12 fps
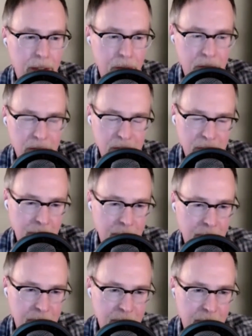I want to say
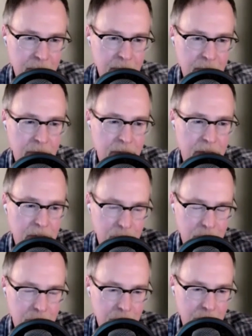goodbye to family and friends
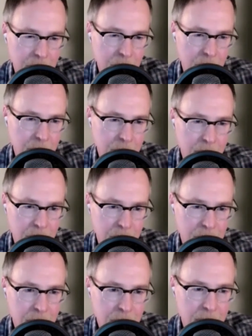without them knowing what I
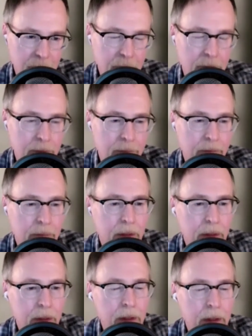was going to do.
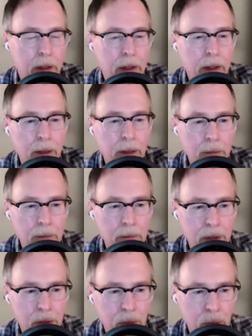
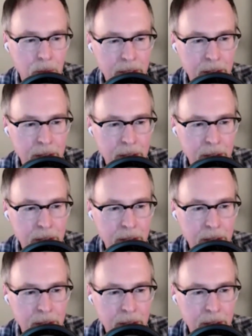But a week